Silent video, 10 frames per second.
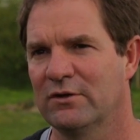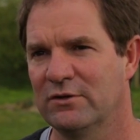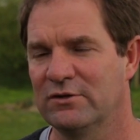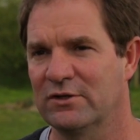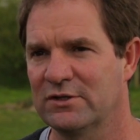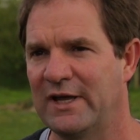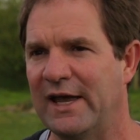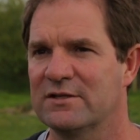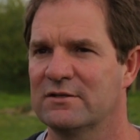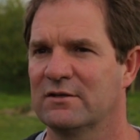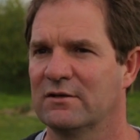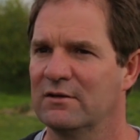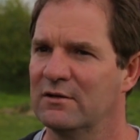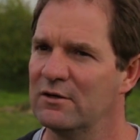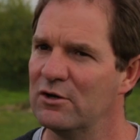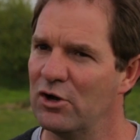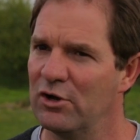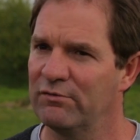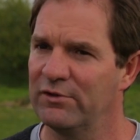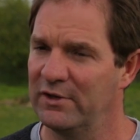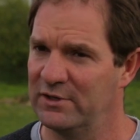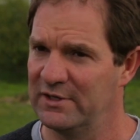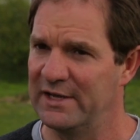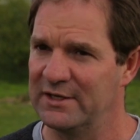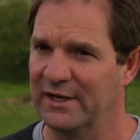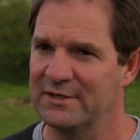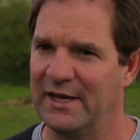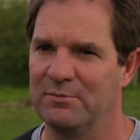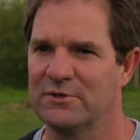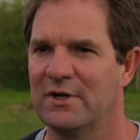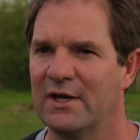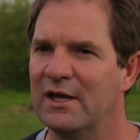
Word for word: the success of the, this nesting attempt